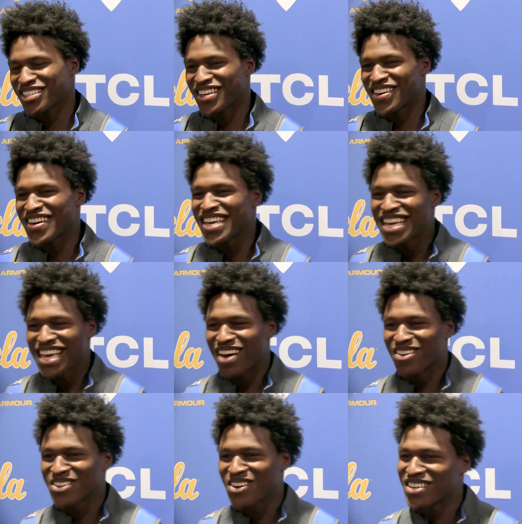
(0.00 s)
So I'm
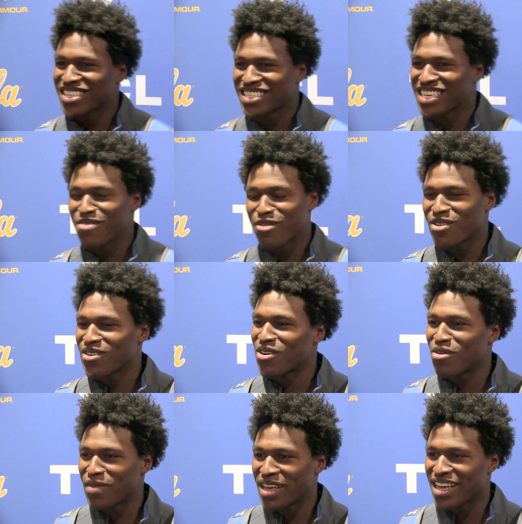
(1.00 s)
just going to just keep on
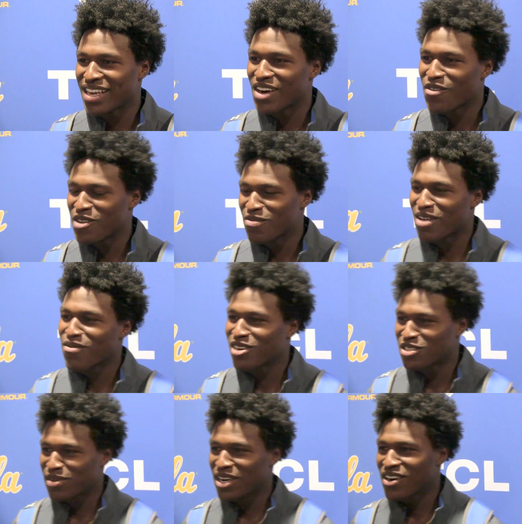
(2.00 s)
doing me, and hopefully my
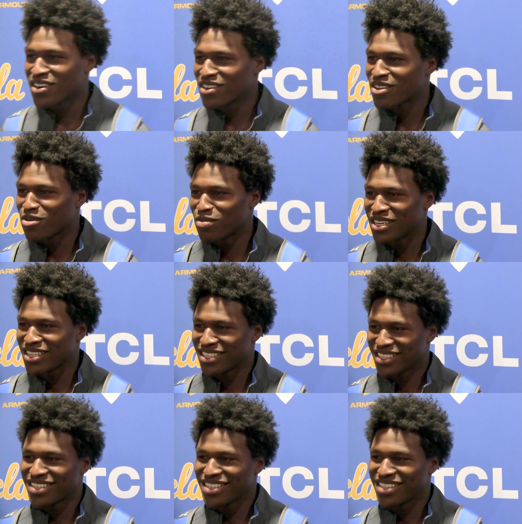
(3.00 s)
voice be heard in a little bit.